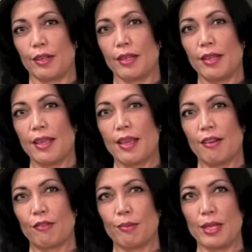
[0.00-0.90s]
And
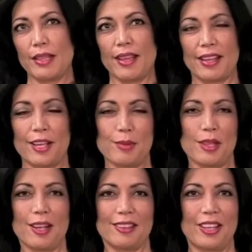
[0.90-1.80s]
for me, that came a
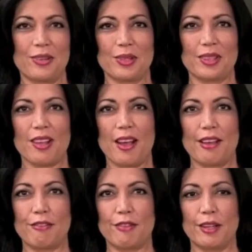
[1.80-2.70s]
lot later in
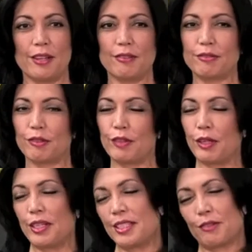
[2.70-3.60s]
life for
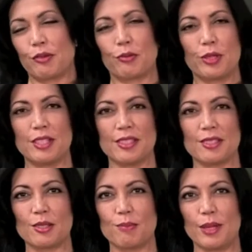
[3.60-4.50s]
various different
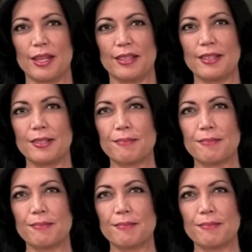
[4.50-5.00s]
reasons, but